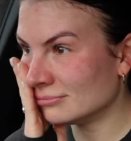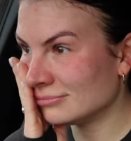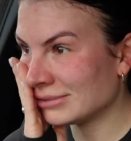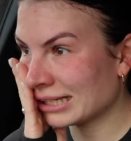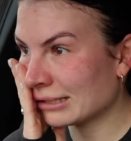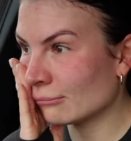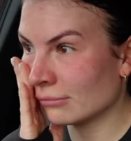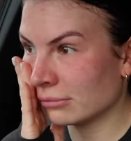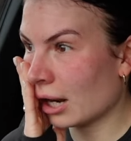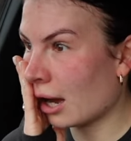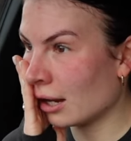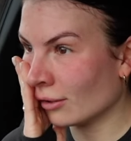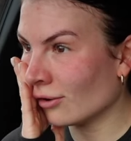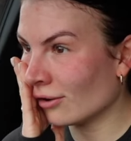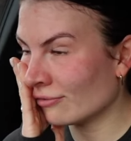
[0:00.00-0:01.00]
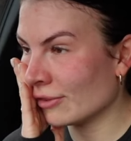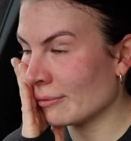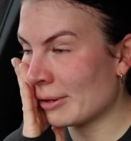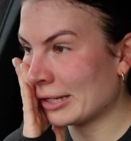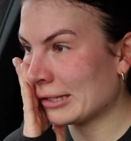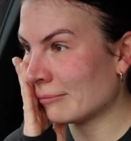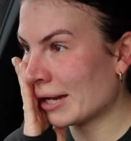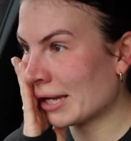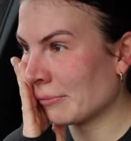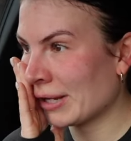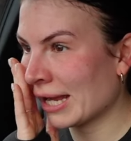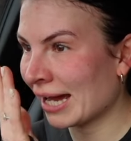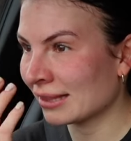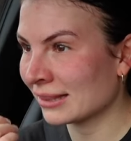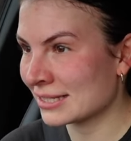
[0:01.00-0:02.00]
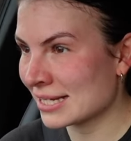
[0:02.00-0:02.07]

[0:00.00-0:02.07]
Like a lot of them anyway. We had the